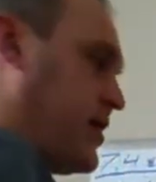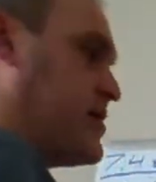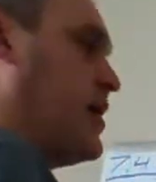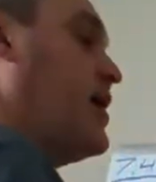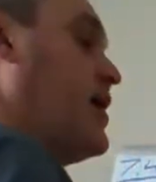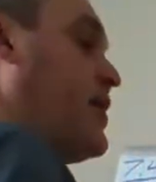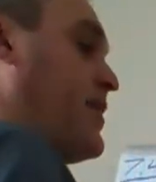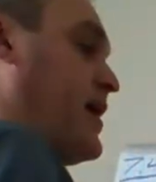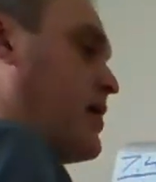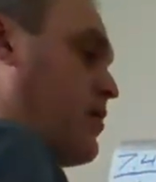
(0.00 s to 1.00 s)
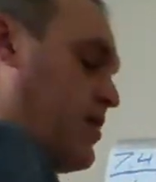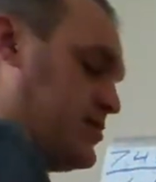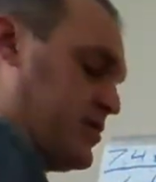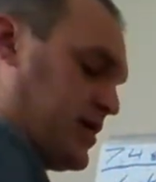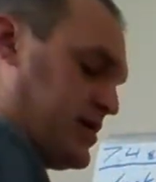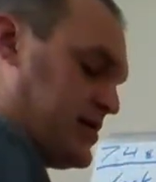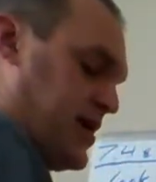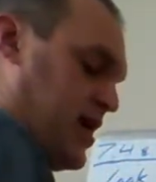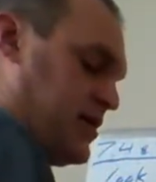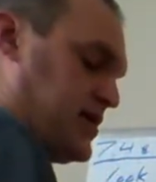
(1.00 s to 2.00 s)
to think are ones you're going to see
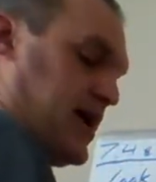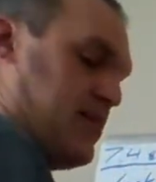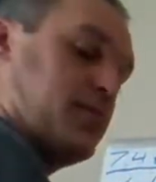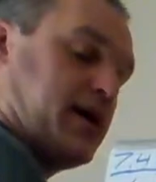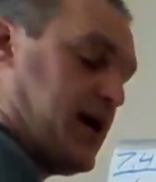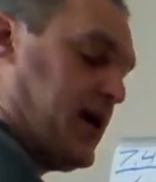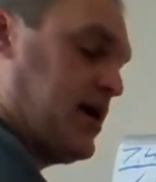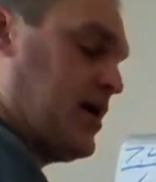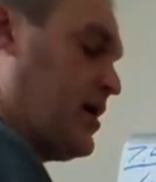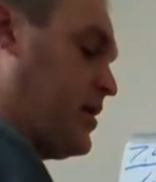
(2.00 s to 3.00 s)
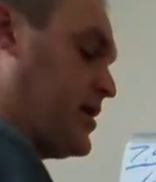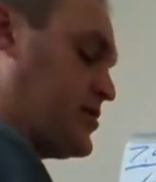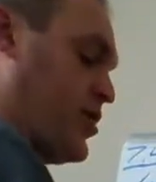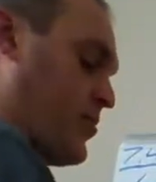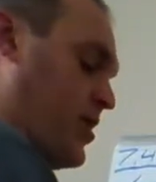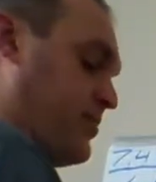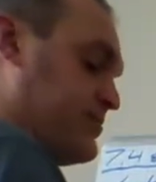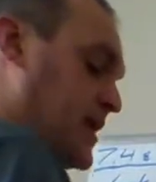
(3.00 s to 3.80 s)
all the time, but hey, let's humor them.